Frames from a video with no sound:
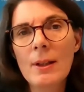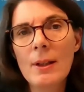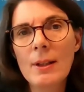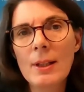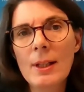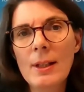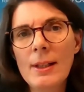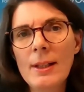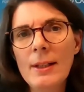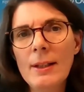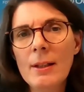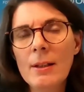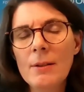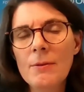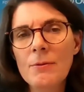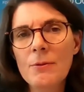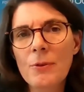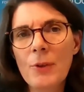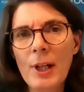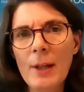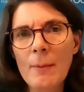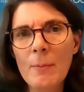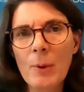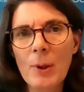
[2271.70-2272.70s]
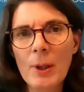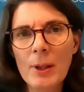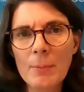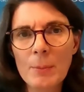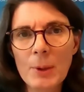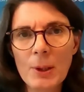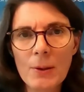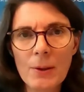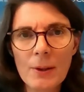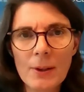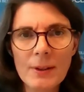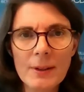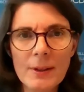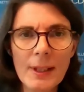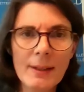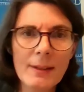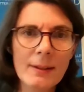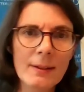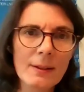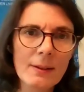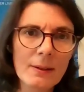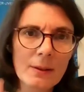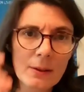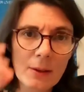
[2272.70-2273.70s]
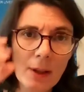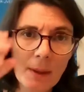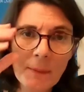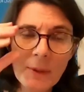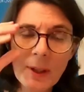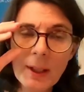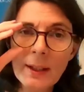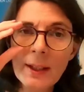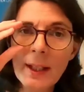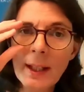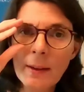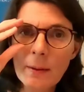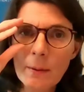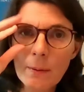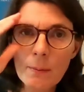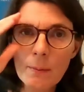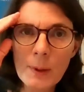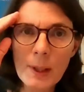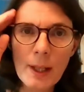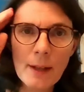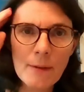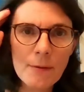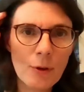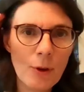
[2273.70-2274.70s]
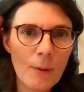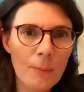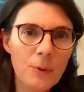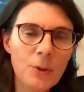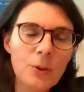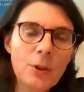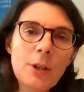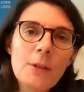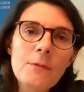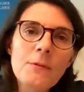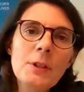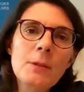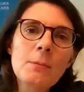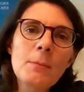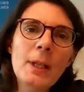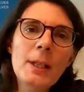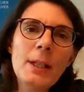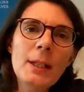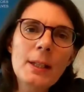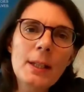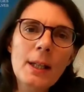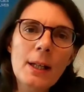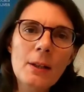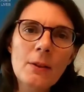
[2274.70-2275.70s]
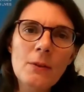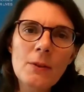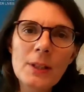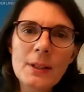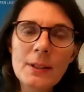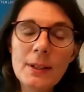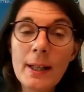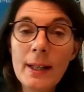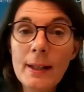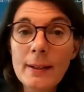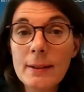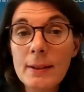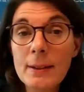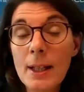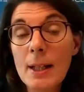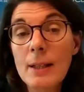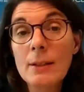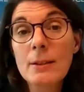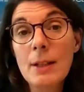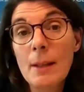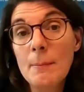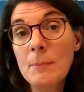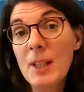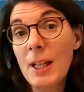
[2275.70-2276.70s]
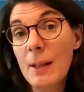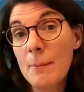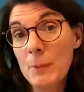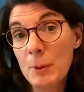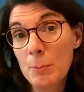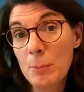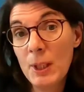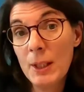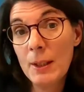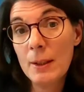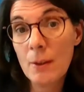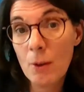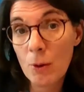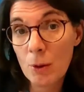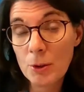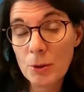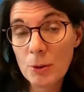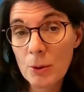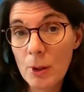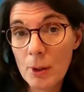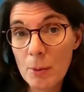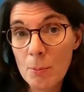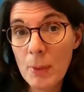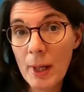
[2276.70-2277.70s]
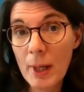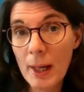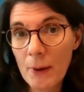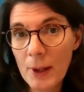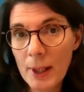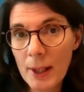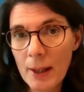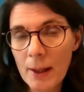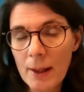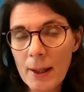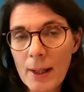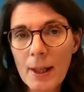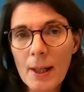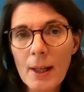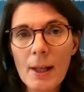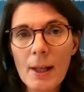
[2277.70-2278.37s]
the legal framework, because that's something that we have observed in many countries as sometimes being also a barrier.